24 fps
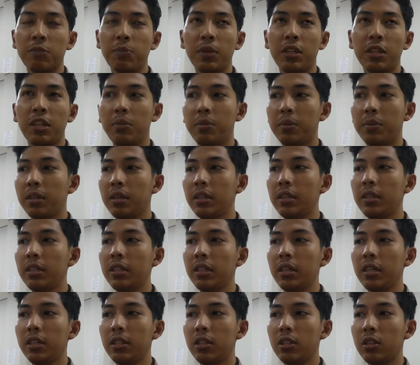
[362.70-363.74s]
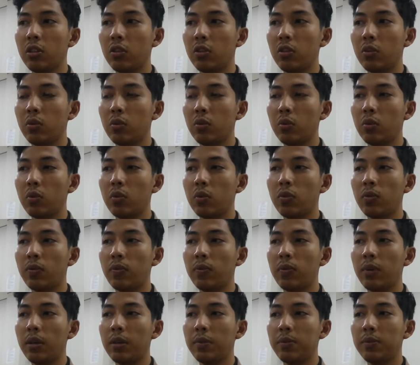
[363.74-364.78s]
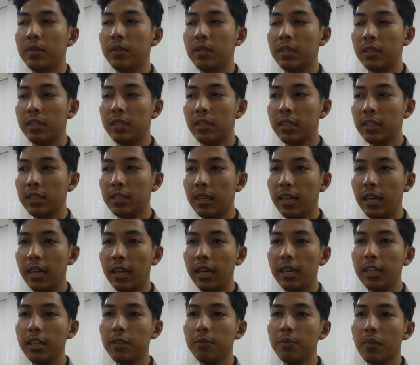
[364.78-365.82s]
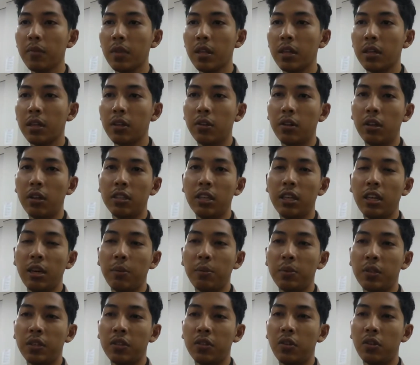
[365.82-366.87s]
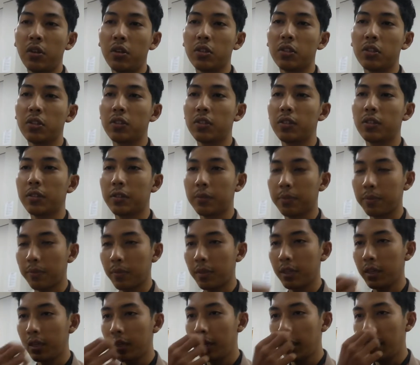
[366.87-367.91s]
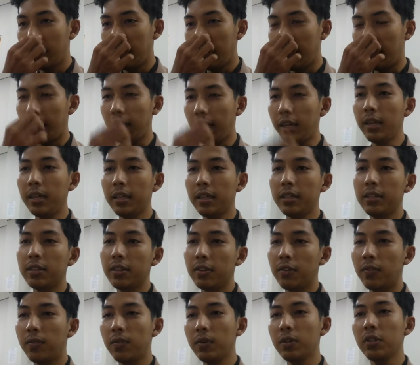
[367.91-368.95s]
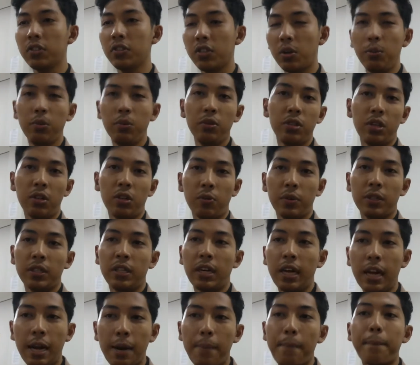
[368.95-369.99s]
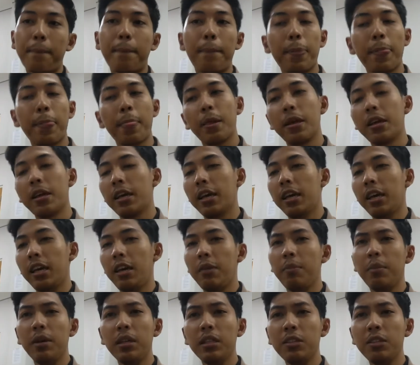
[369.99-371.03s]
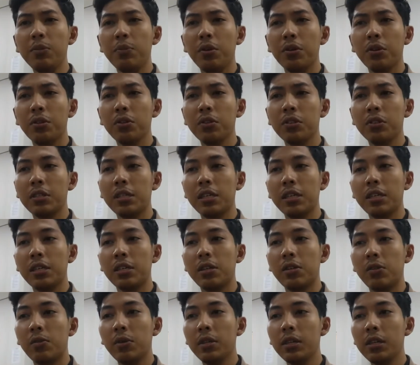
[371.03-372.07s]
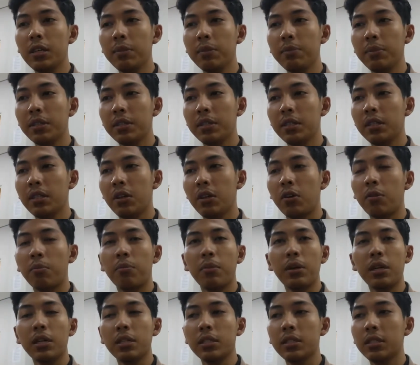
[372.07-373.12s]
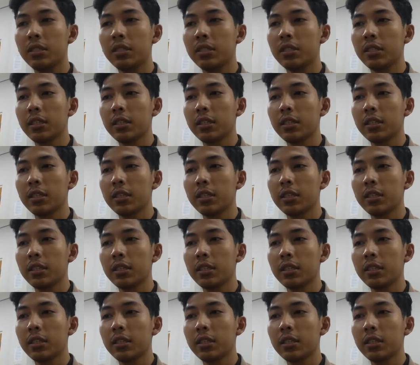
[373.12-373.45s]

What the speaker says: expandable to 56 and releasing empty DOS. And then the first computer with RAM. MIT produced the Wayland machine on March